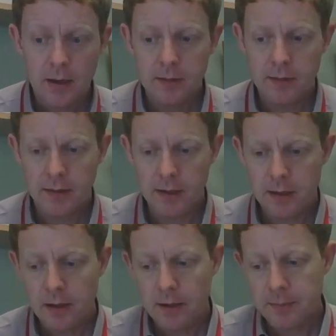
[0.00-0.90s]

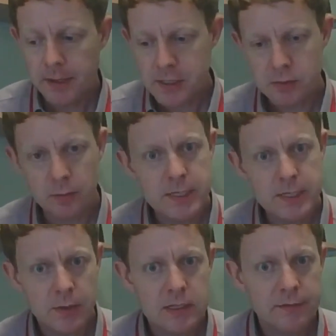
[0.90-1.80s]
the patients will be
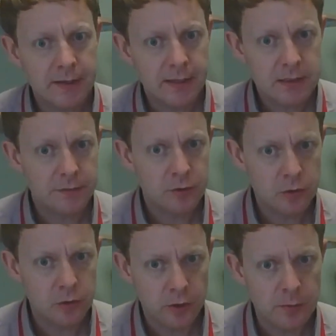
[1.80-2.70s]
stratified into
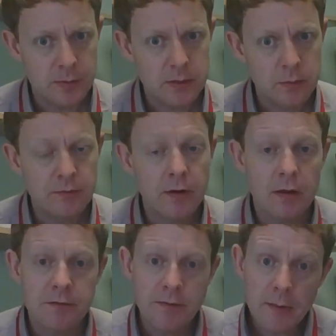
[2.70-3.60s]
4 groups. We've got
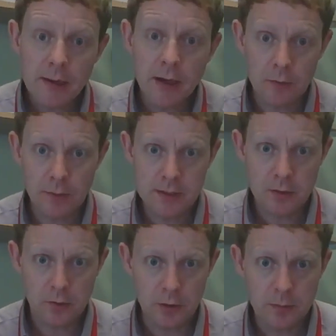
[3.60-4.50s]
the very low
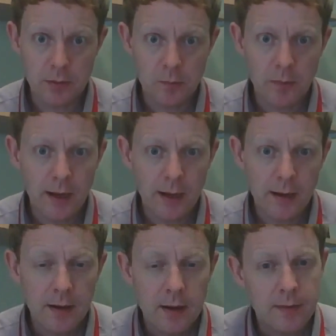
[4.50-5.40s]
risk group,
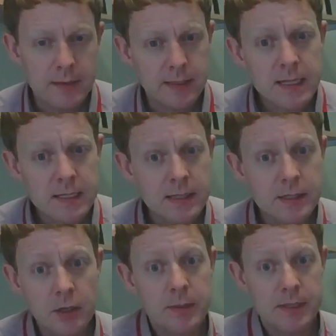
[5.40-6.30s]
where there's less than
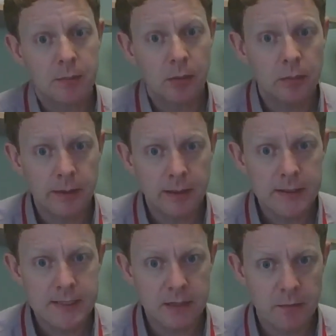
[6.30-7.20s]
2%
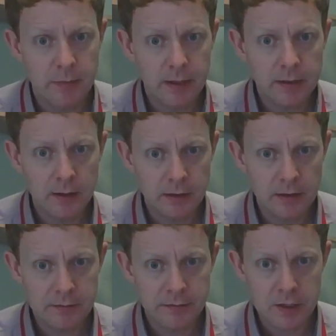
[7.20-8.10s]
probability of a myocardial
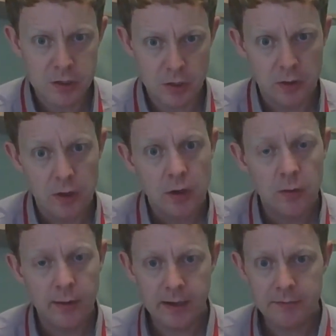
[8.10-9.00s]
infarction
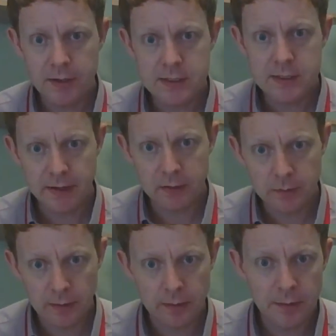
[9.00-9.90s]
or an adverse event
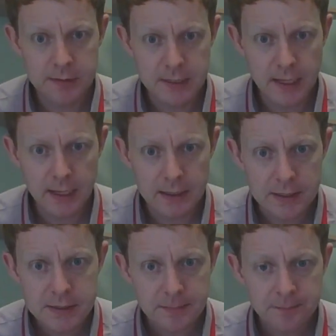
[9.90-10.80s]
within 30
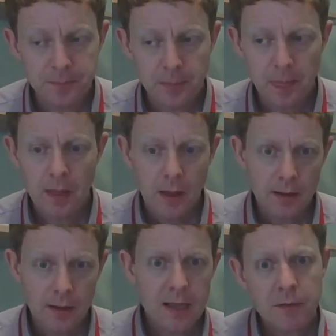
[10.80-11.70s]
days.
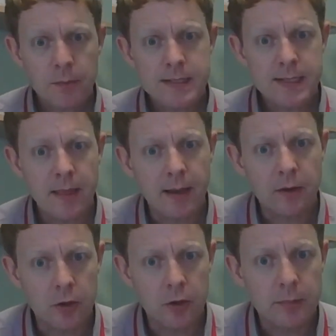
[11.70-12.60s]
And therefore, we'd say that
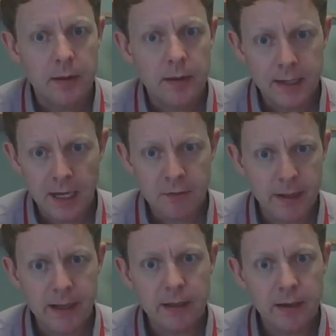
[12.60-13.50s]
that group can have a
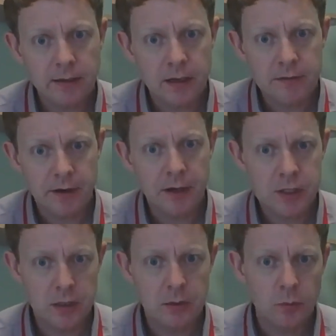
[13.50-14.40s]
myocardial
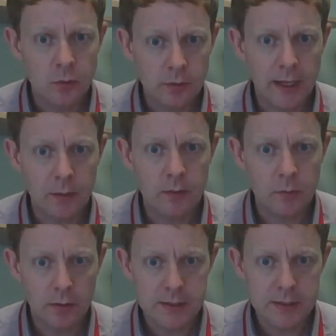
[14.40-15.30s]
infarction ruled out with
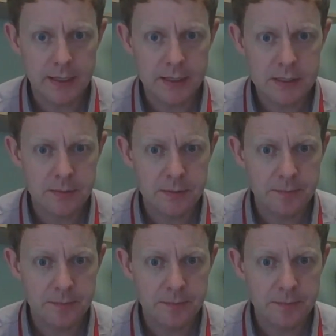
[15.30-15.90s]
one test.